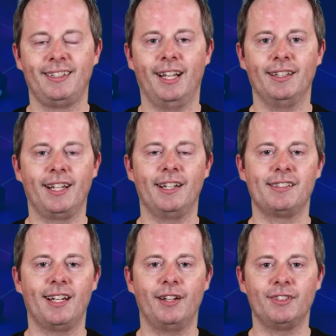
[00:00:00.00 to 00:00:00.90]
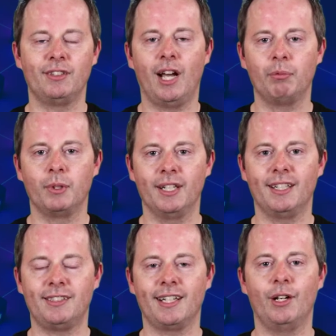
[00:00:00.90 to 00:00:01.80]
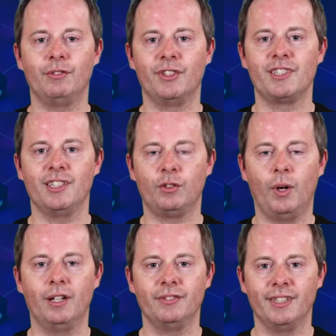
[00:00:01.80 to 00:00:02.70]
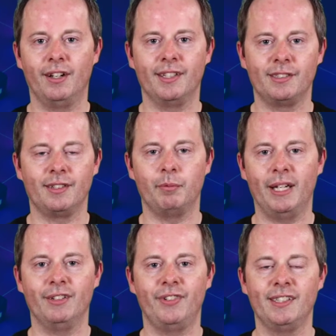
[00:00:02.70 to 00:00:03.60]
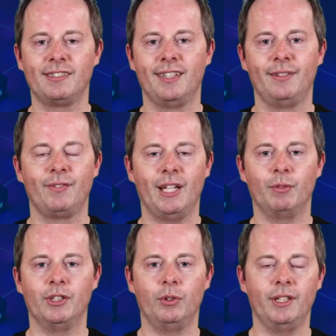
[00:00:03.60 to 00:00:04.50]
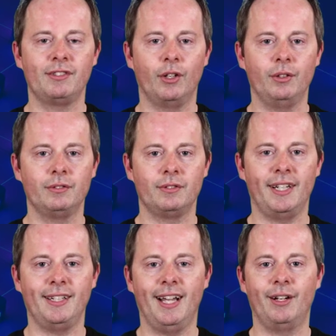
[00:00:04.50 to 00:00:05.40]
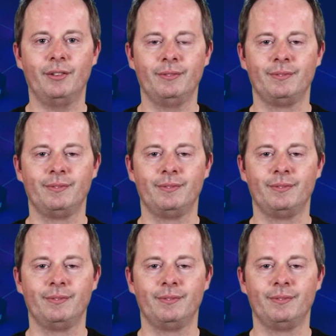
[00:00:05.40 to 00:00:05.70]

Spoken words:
Yeah, like I said off the top, we're going to check out version 12 and all its benefits, and we're doing so right now.